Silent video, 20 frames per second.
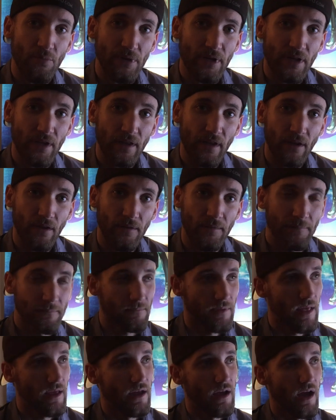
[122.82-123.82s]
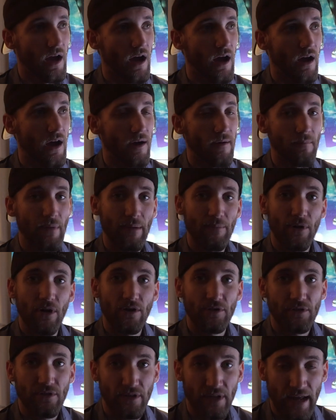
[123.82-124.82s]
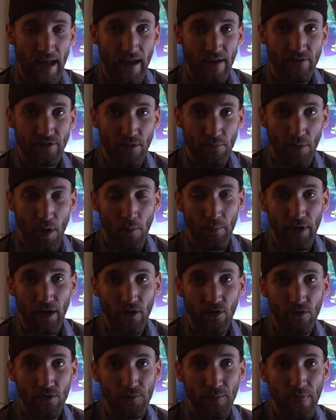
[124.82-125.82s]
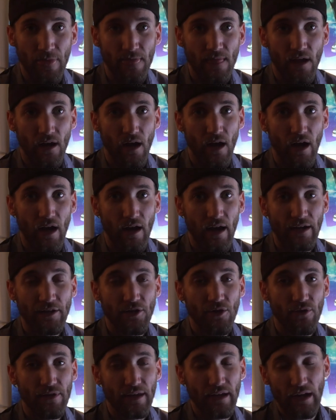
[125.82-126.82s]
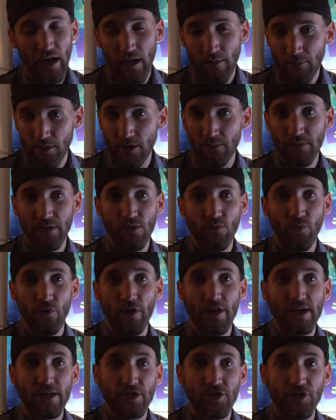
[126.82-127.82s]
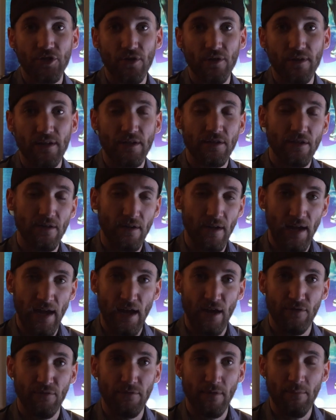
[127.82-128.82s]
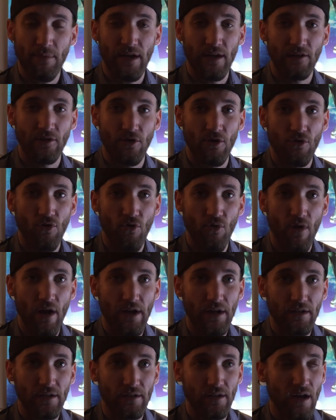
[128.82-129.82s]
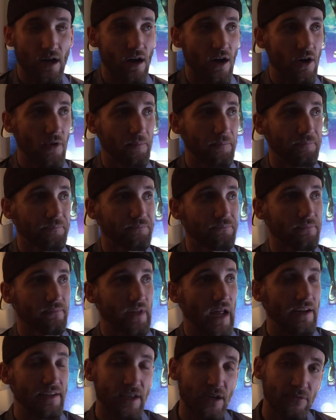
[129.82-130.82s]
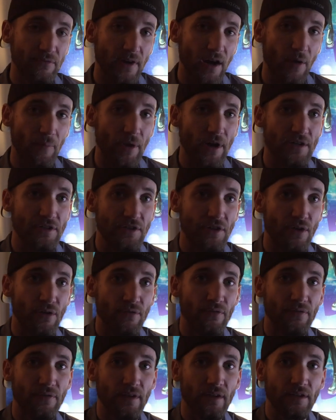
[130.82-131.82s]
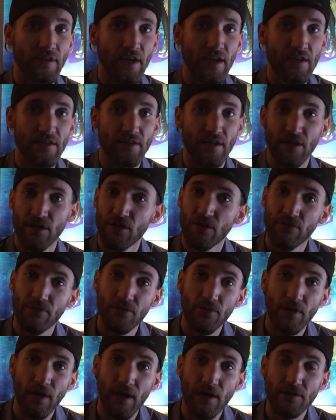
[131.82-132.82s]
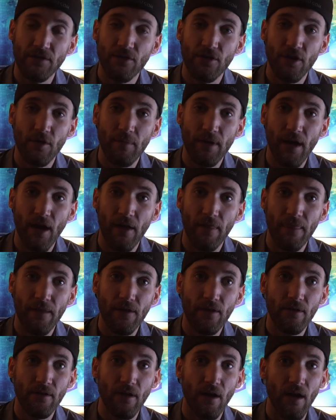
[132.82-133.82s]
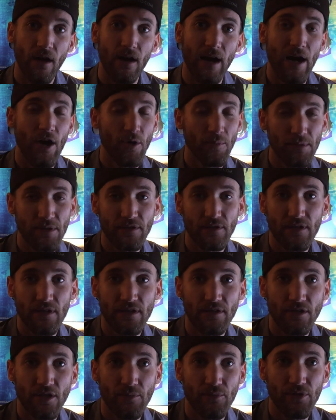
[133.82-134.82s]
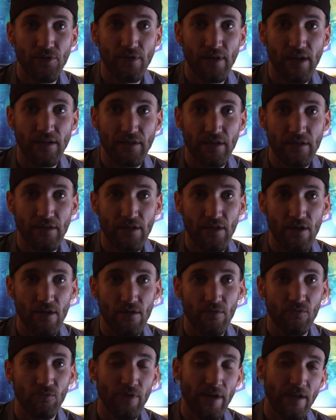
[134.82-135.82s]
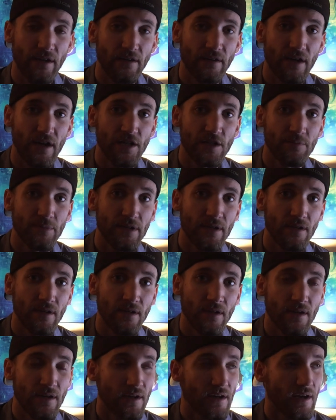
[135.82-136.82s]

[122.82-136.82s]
on being there, I'm also going to have some apparel. I know that I'm going to be wearing a shirt that's going to have the band logo on it, identifying myself in case any of you guys are going to be out there. I hope to see some of you guys out there and recognize me.